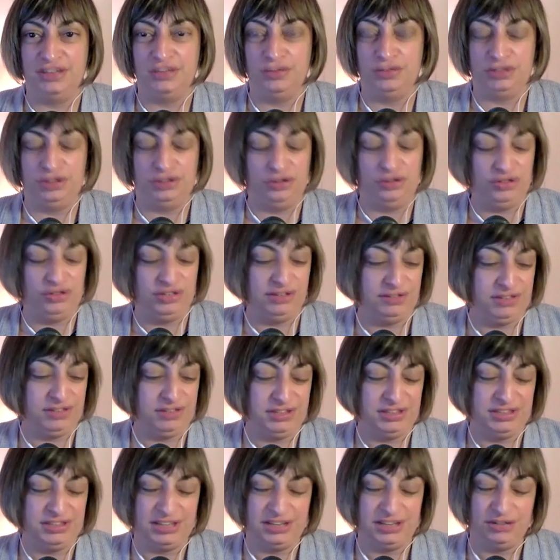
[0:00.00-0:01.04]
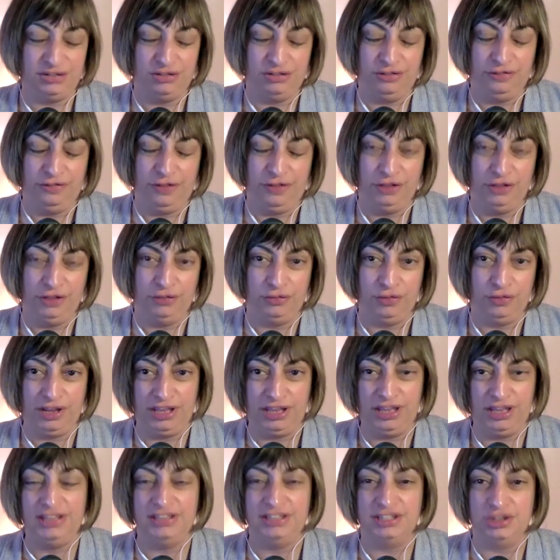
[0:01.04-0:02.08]
What the Cougs have on the schedule the following week?
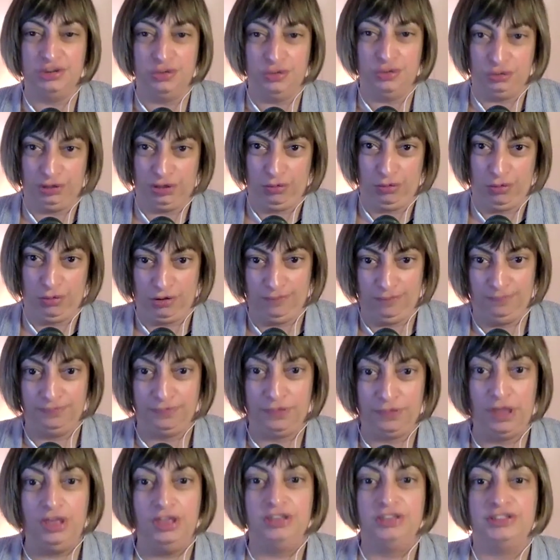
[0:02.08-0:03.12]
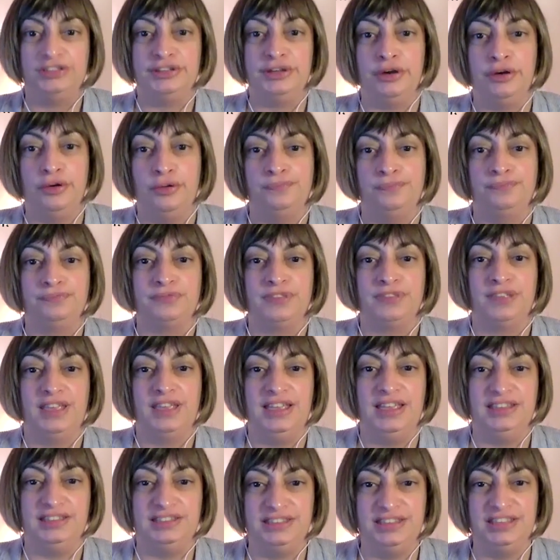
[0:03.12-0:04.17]
It's the Holy War. So
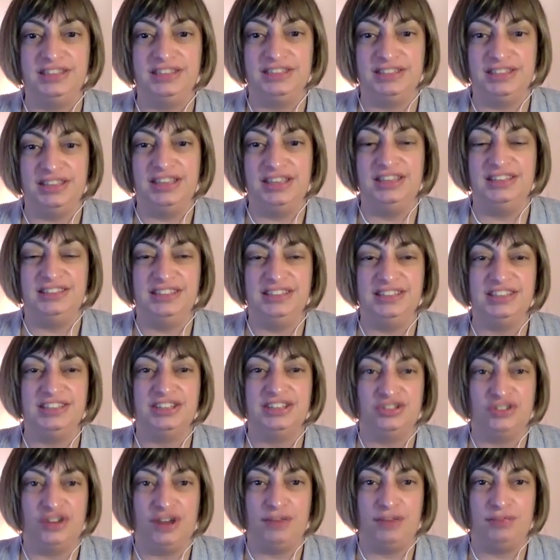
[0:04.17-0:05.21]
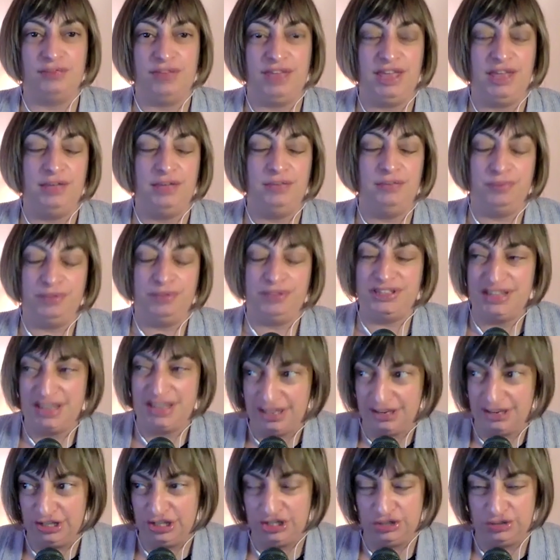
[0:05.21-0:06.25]
is this a trap game
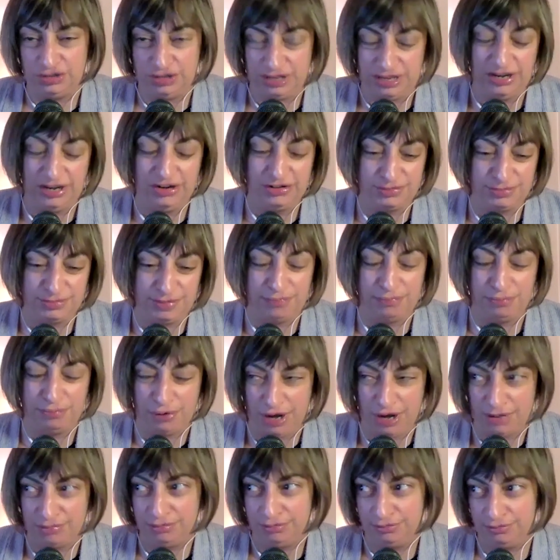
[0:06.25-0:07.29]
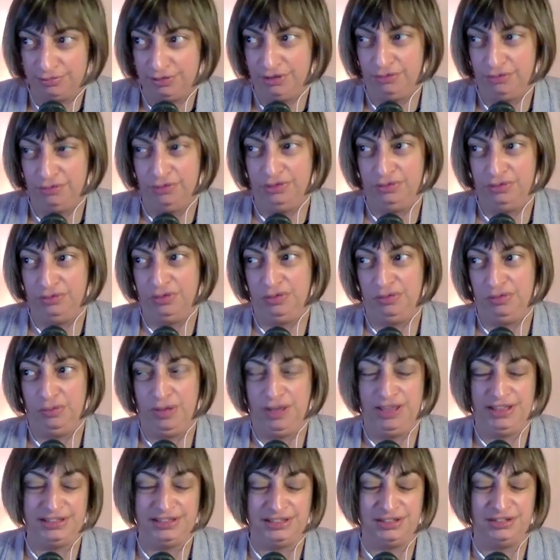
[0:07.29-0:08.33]
potentially? Here's my problem though with and
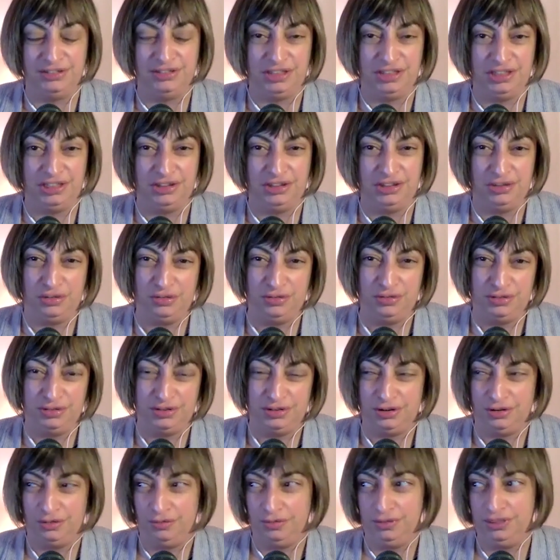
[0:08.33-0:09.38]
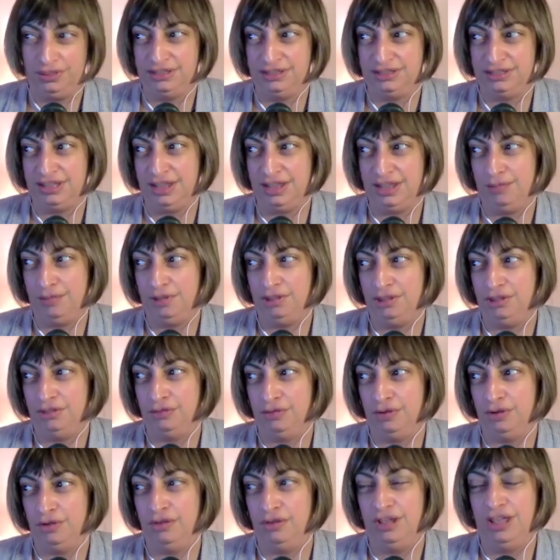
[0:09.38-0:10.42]
why I still think the Cougs are going to win this game on the
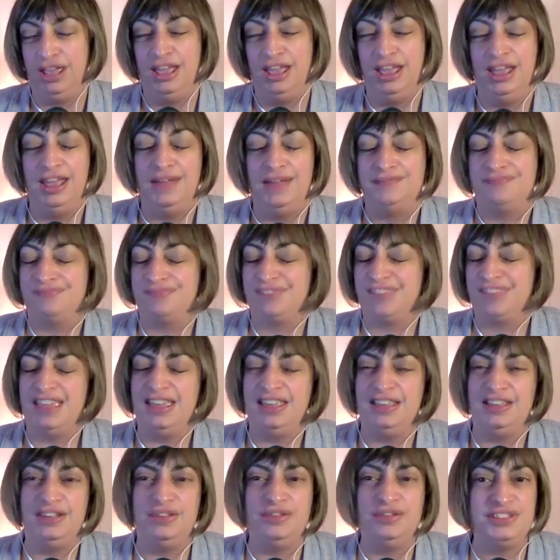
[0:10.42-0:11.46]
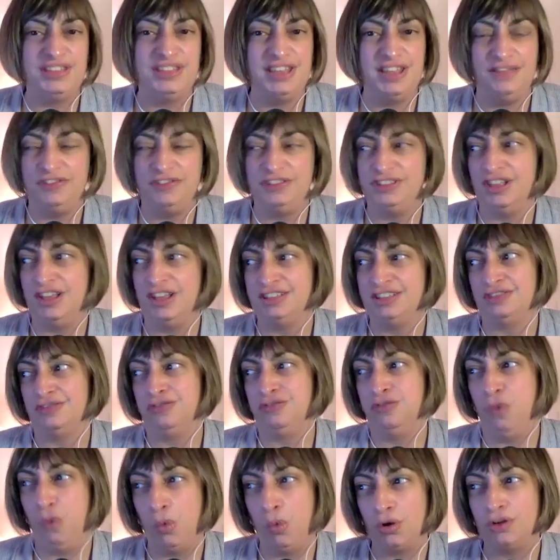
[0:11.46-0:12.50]
road. UCF has lost
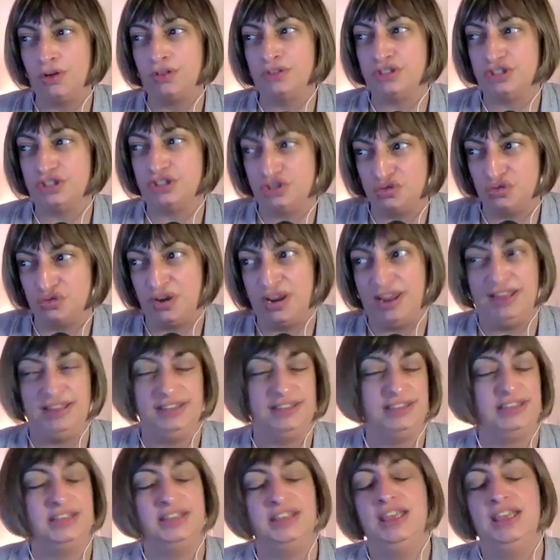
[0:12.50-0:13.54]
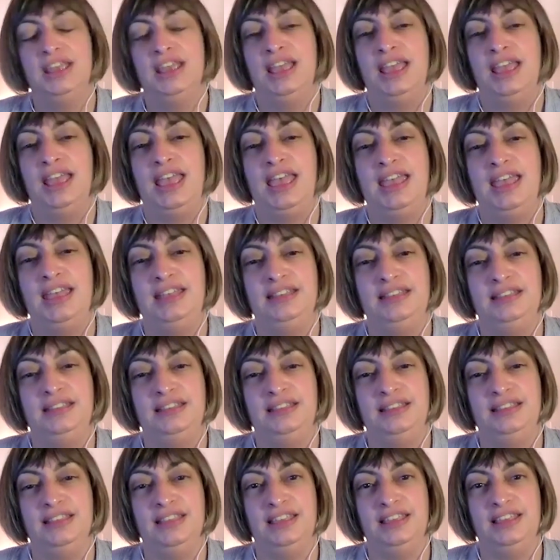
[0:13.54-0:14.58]
4 straight. And
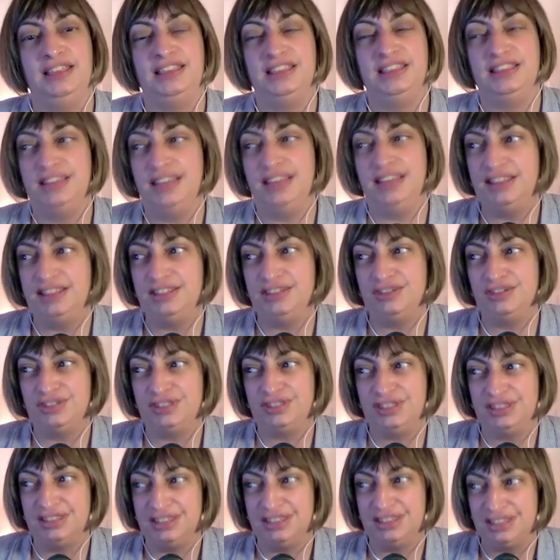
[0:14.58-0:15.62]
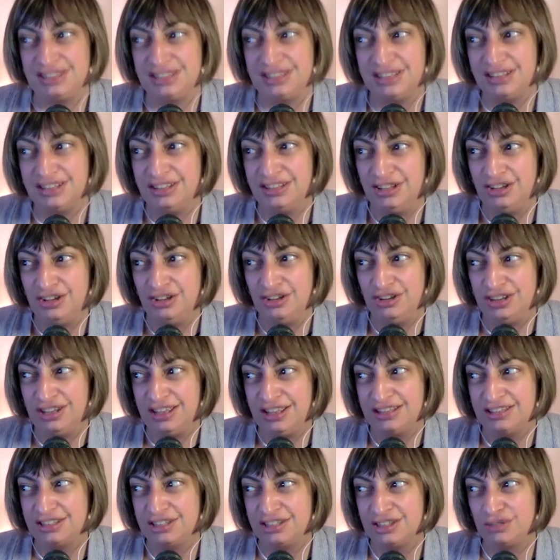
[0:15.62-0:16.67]
like the Knights are statistically good
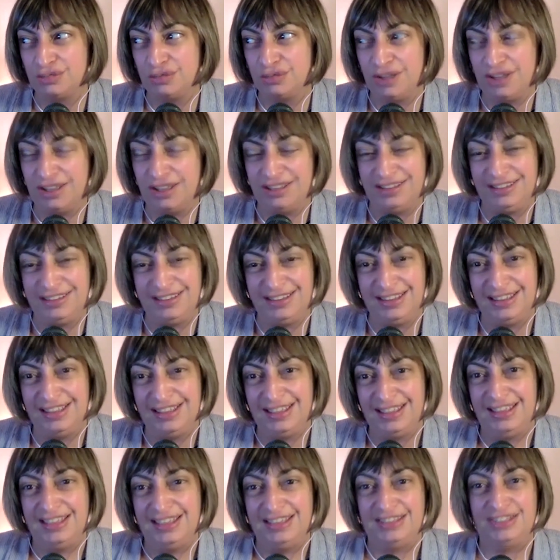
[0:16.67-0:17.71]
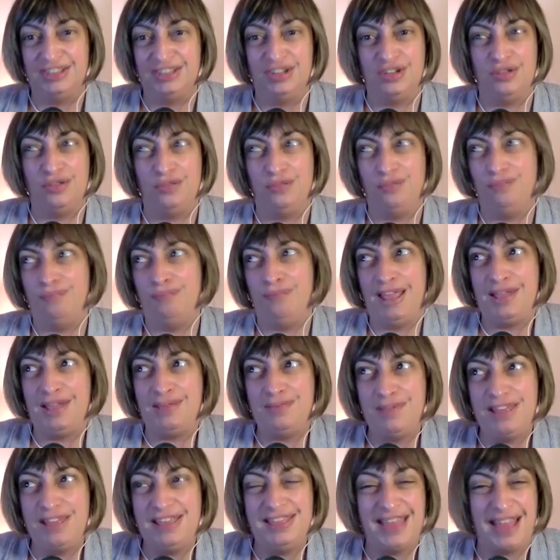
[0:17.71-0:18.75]
against the run. So
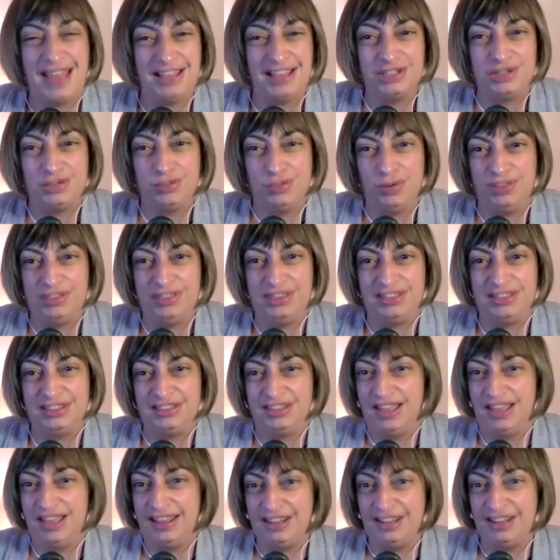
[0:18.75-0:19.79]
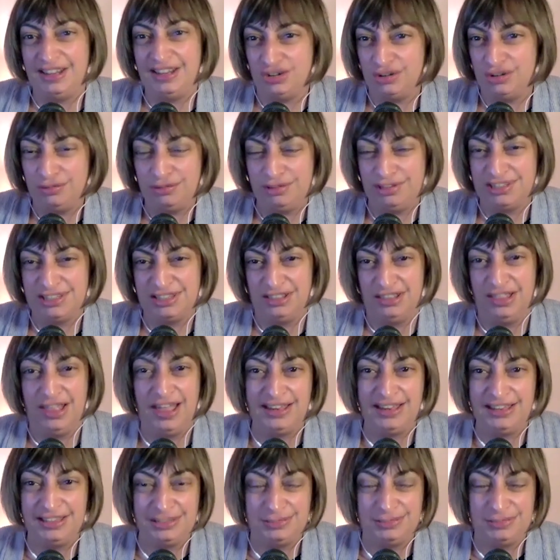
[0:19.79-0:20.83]
maybe that's what this line is showing, because the
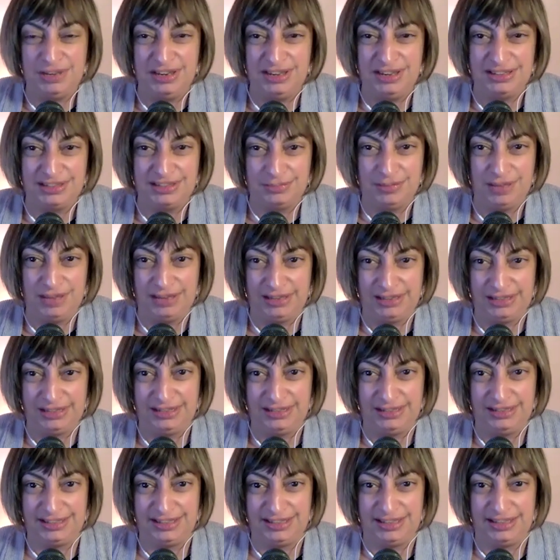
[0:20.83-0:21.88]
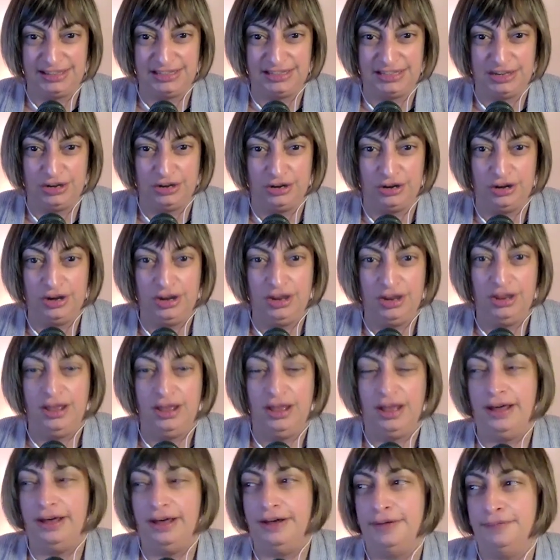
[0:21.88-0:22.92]
line to me doesn't make a ton of sense here.
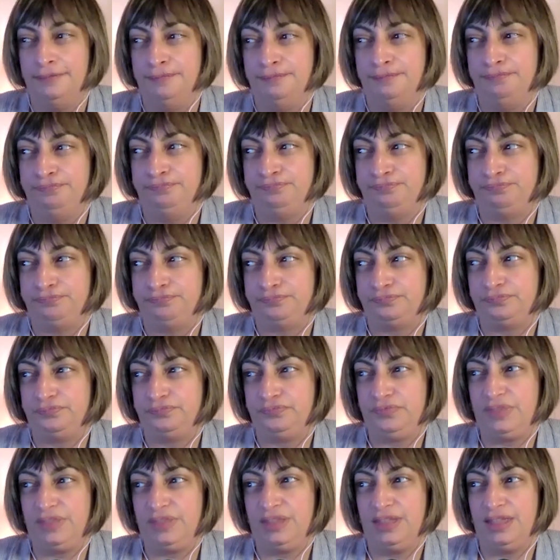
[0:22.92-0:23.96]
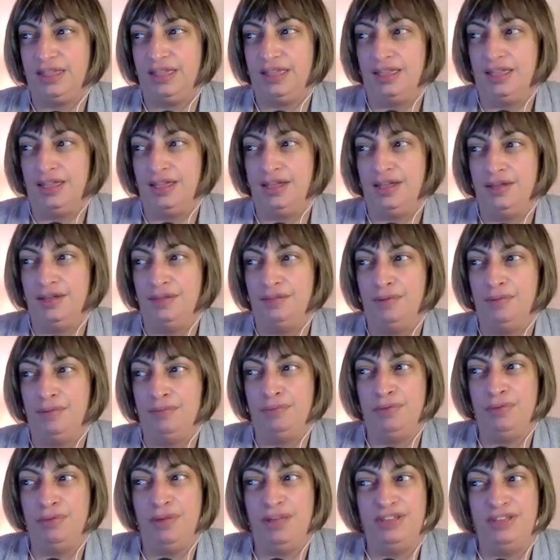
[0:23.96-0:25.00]
Um, but
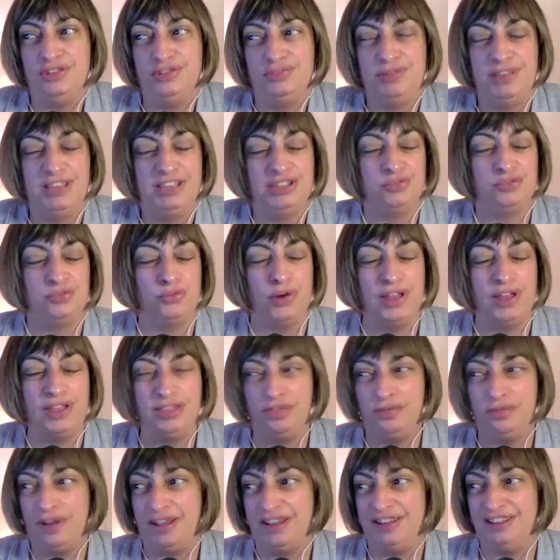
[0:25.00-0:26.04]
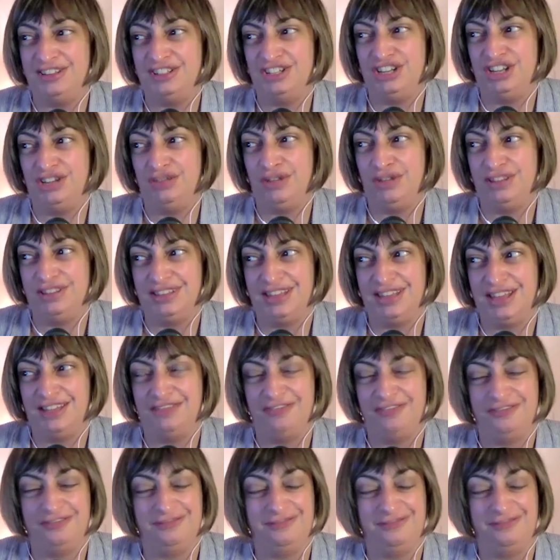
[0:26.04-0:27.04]
BYU's biggest run threat is Jake Retzlaff.